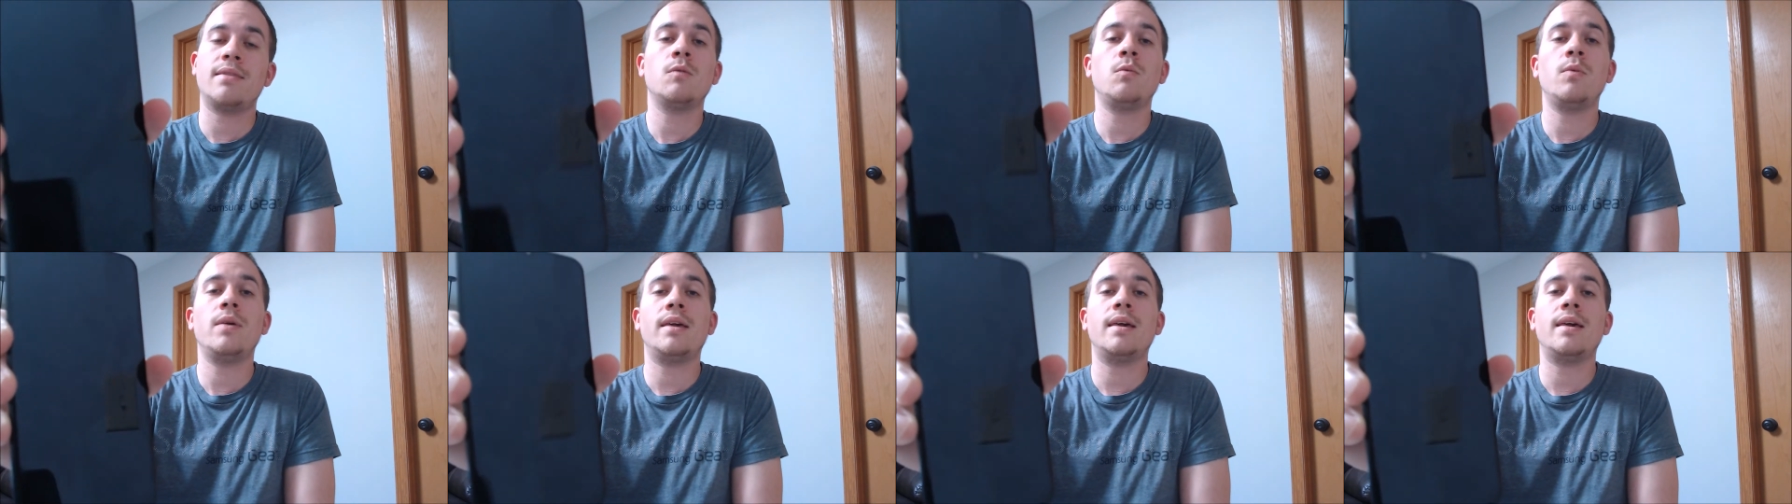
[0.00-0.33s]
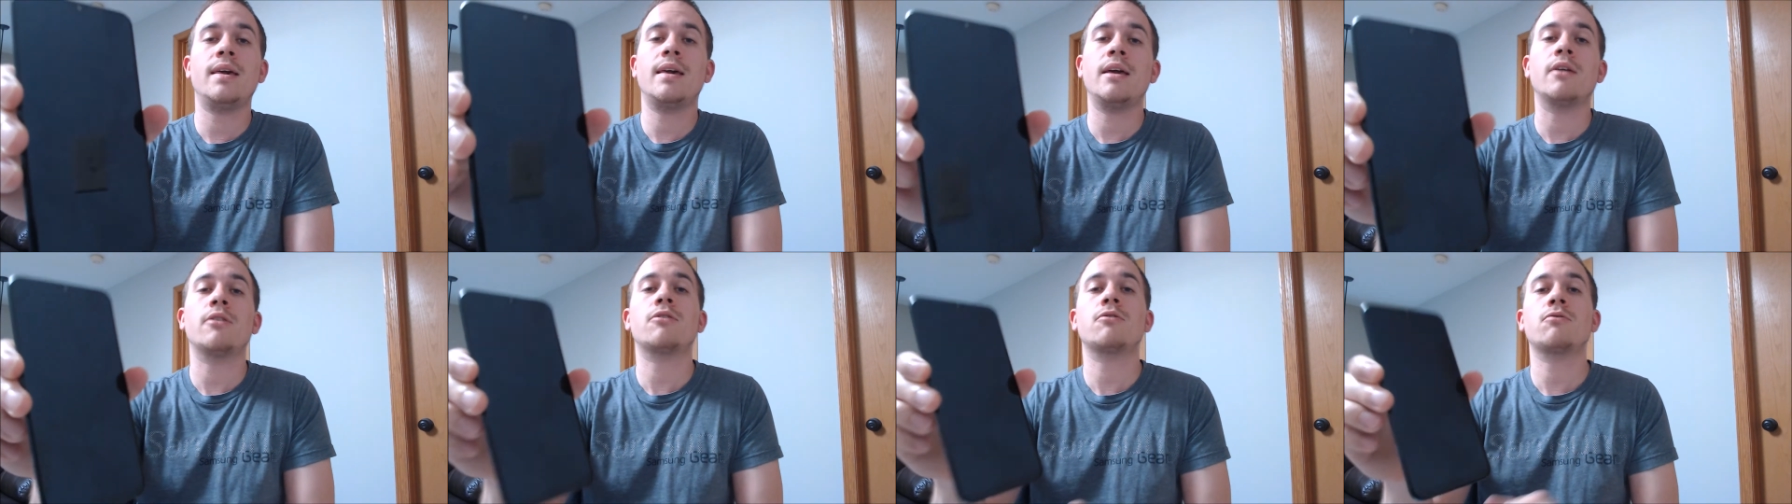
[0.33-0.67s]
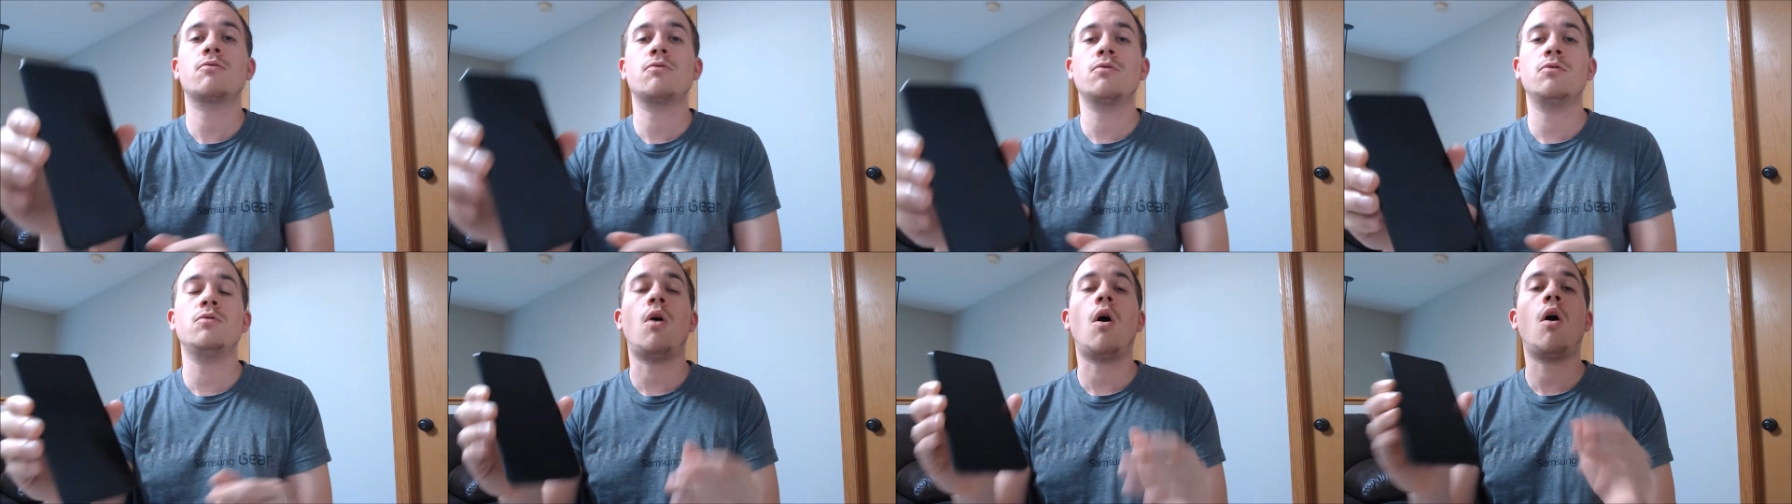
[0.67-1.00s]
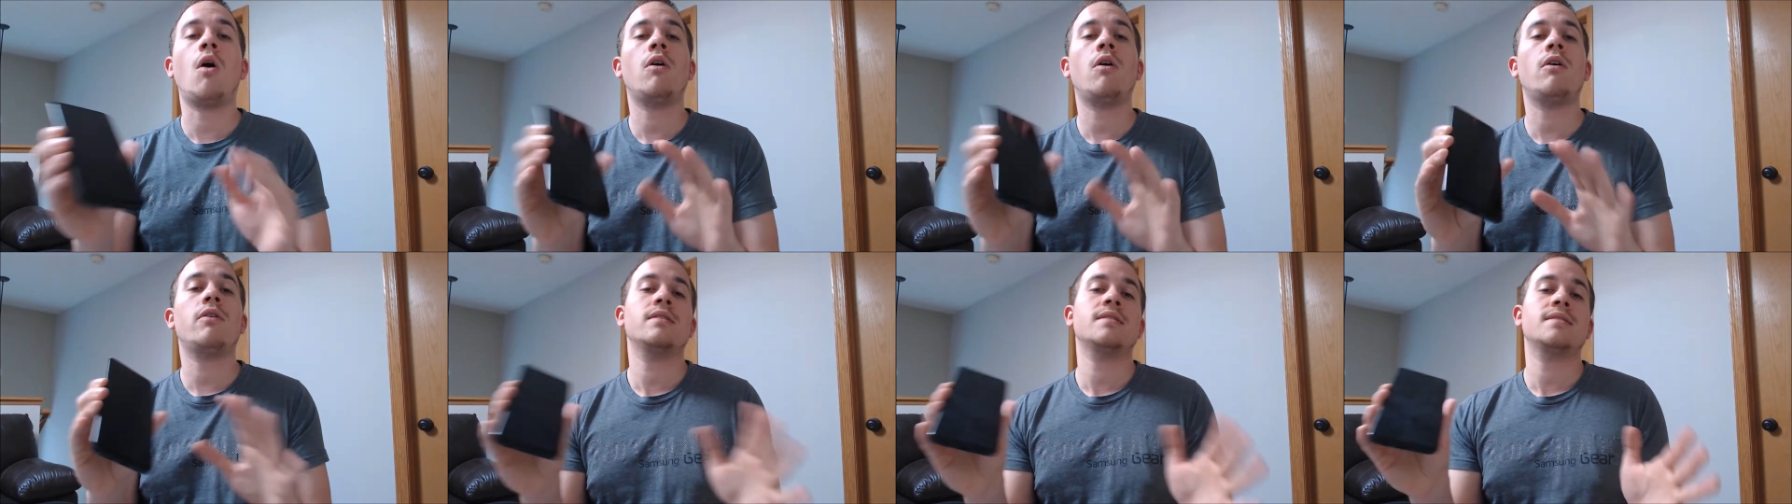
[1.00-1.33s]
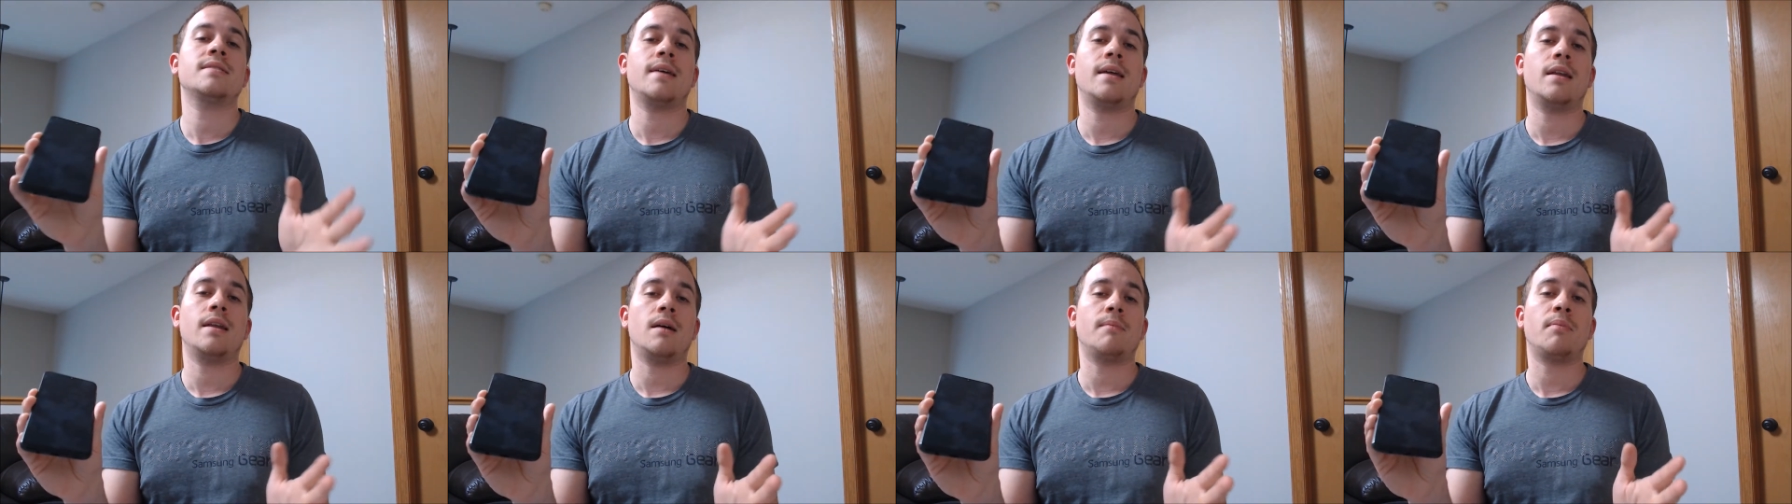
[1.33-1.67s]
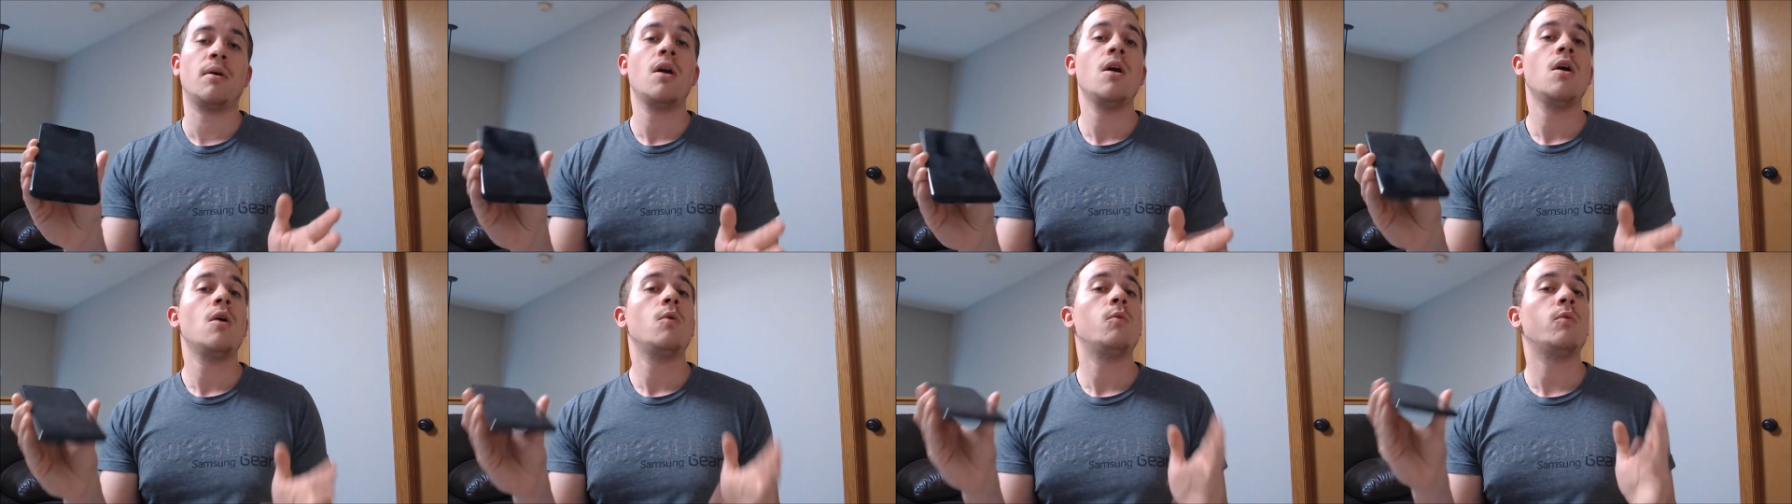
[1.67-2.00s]
that we can get through all the
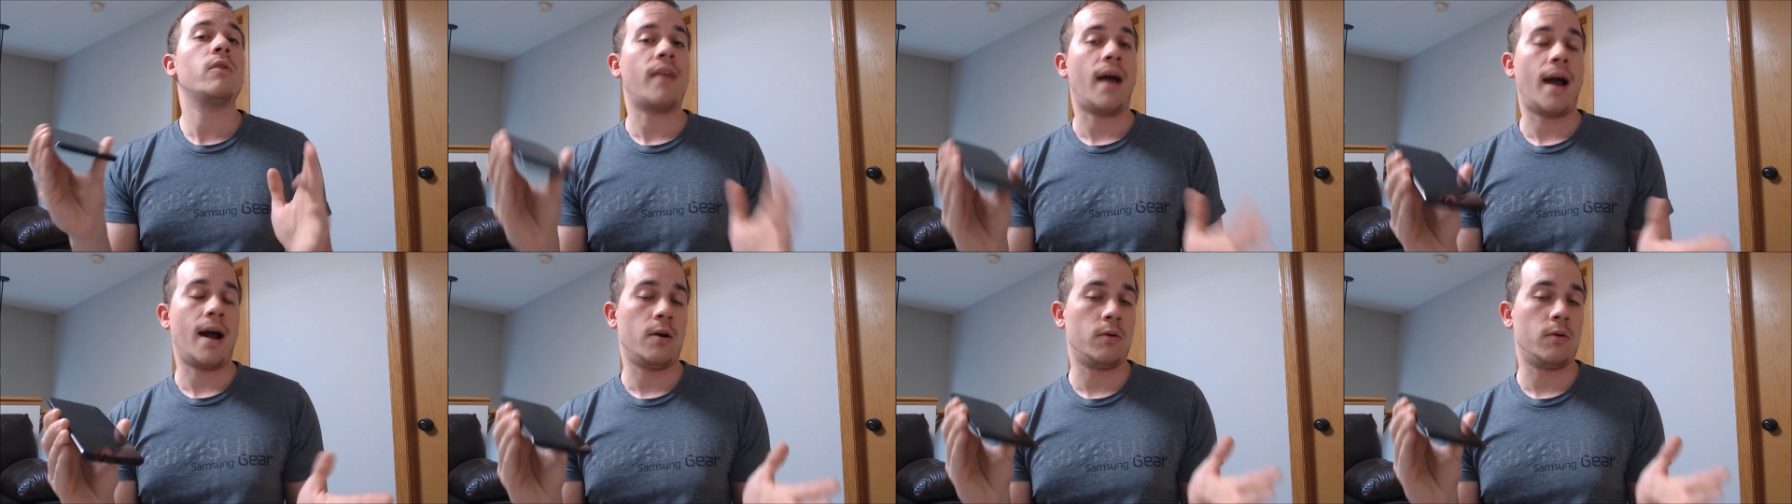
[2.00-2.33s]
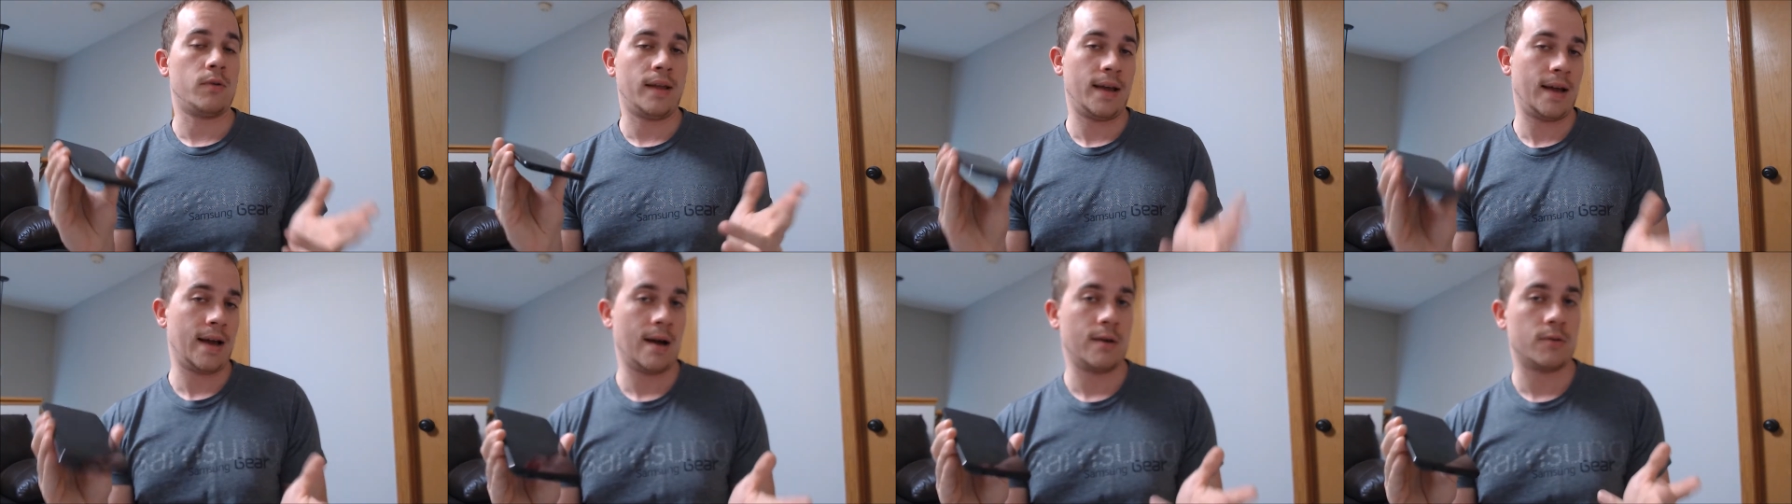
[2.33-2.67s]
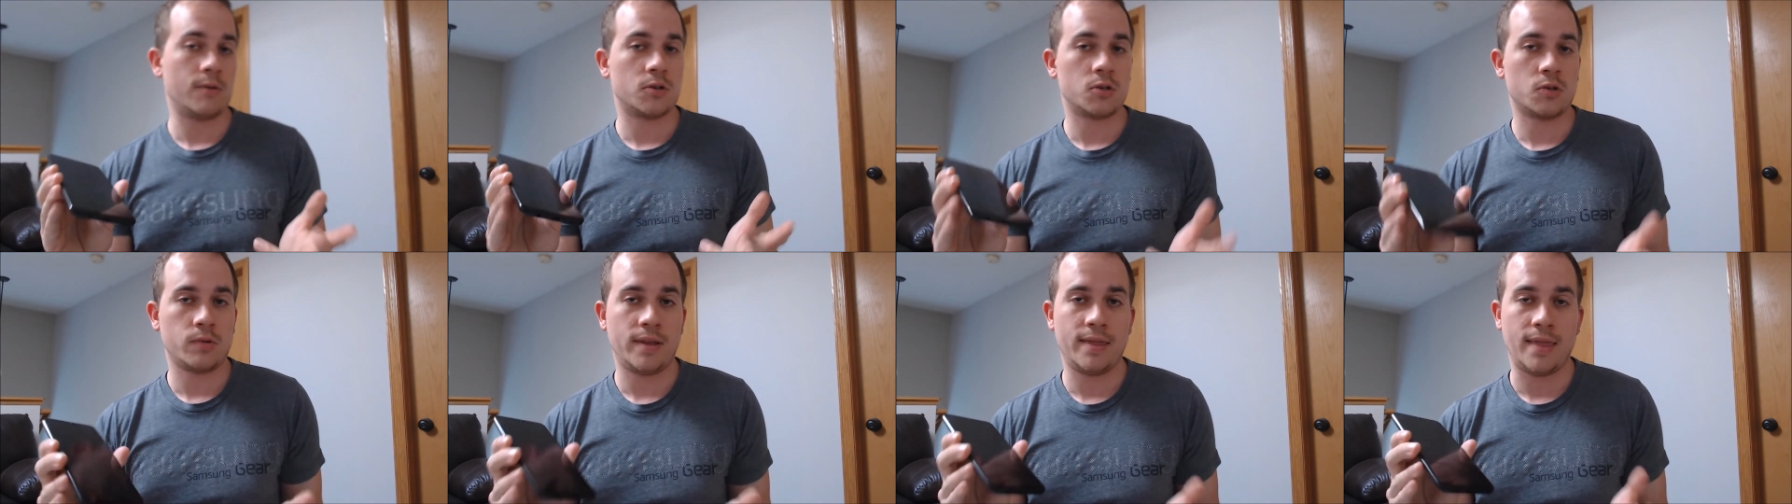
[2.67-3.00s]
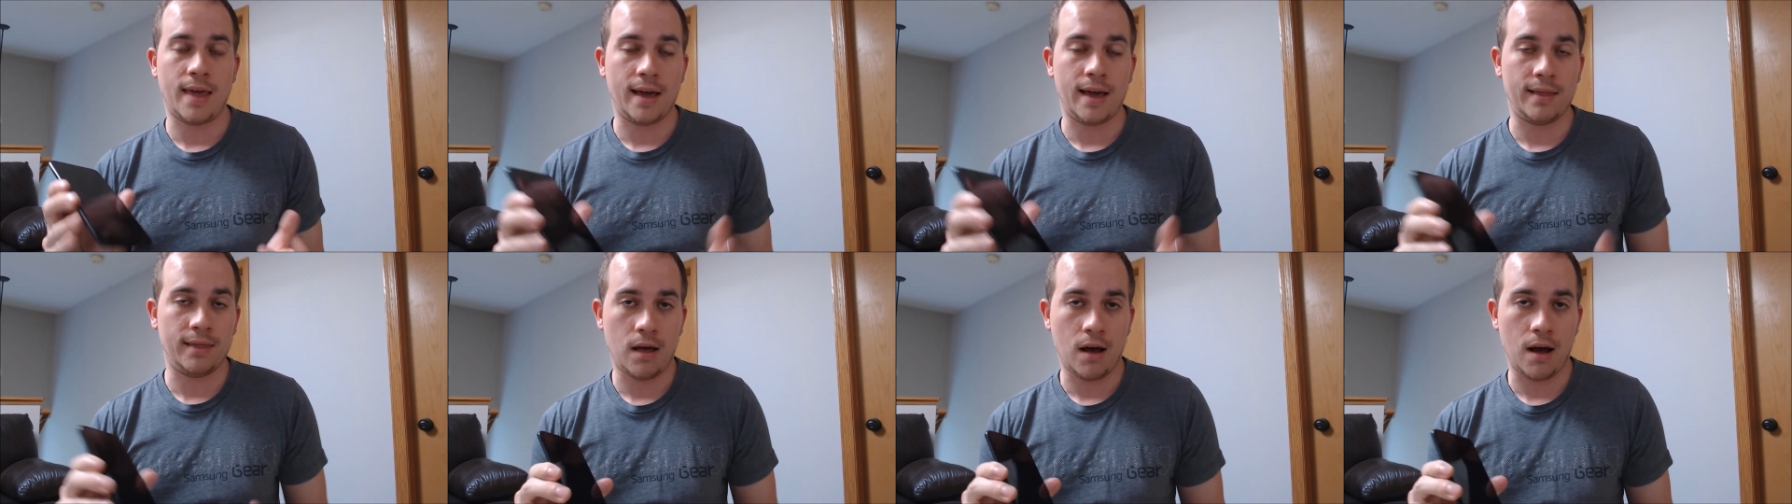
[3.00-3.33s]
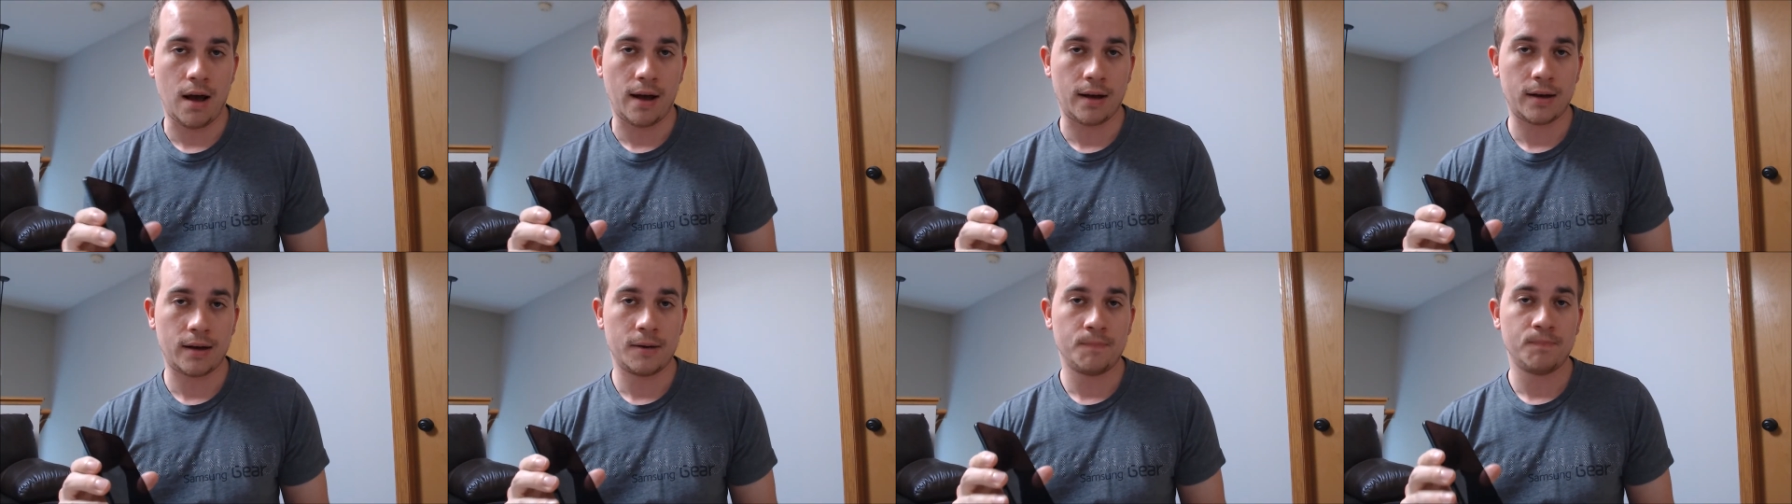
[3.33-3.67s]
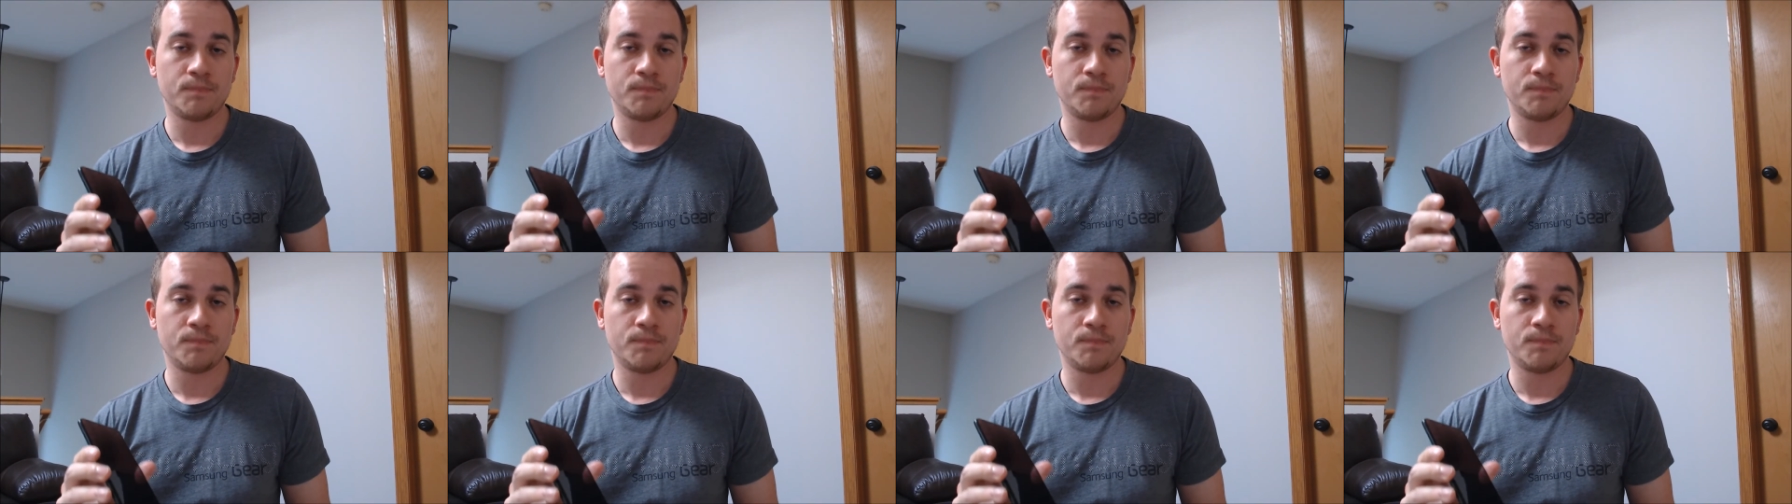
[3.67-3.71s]
setup without encountering that lock.